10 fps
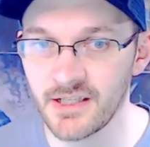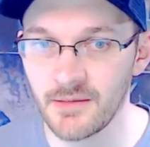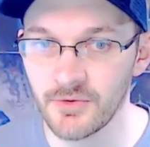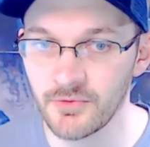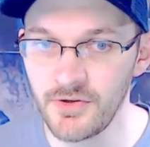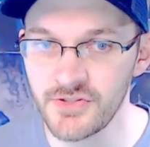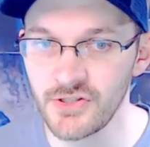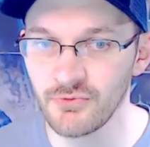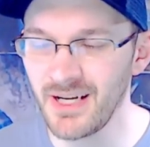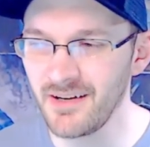to come towards
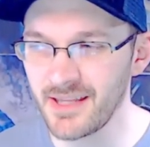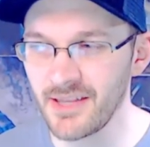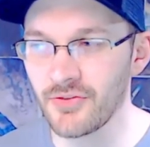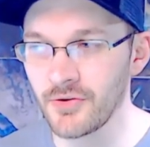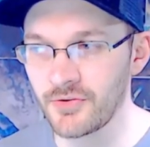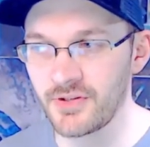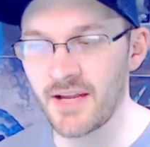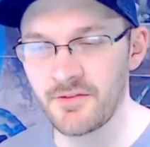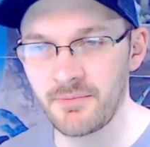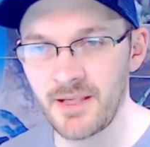you rather than thirsting
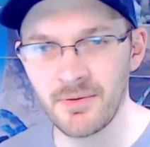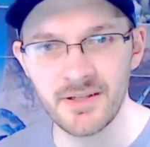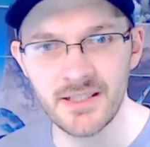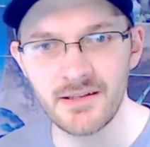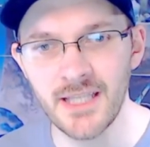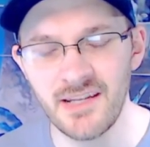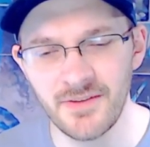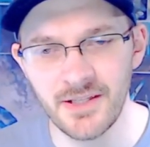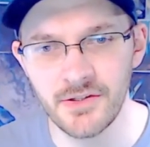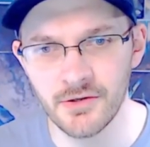after people and
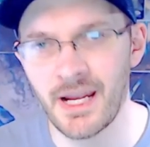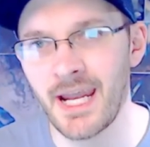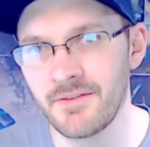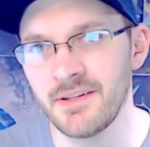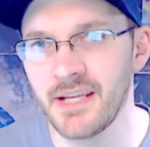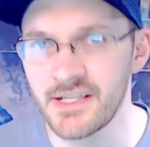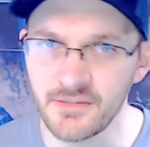leaving your advantageous